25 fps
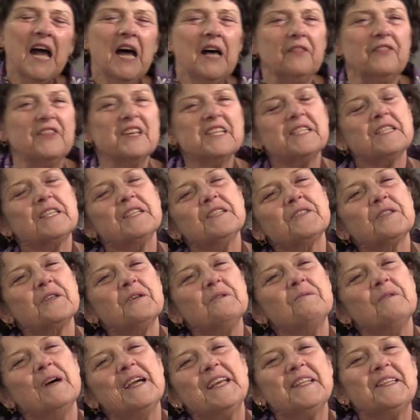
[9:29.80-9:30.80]
This is
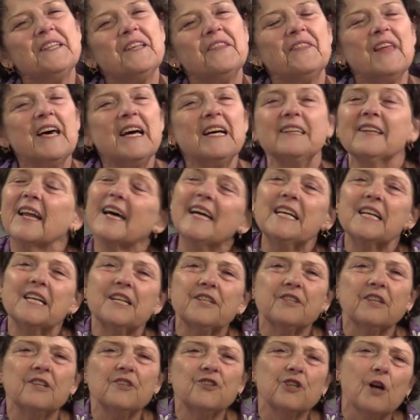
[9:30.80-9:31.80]
the way that they like
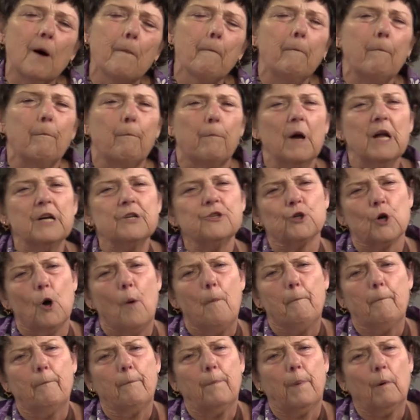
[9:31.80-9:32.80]
to jump and
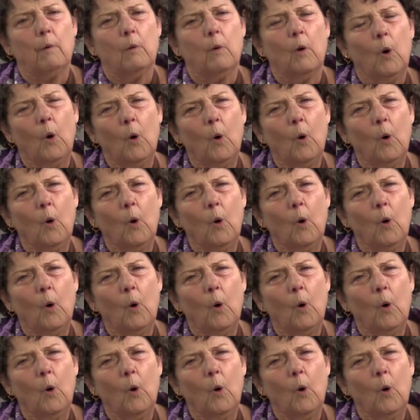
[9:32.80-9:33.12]
jump.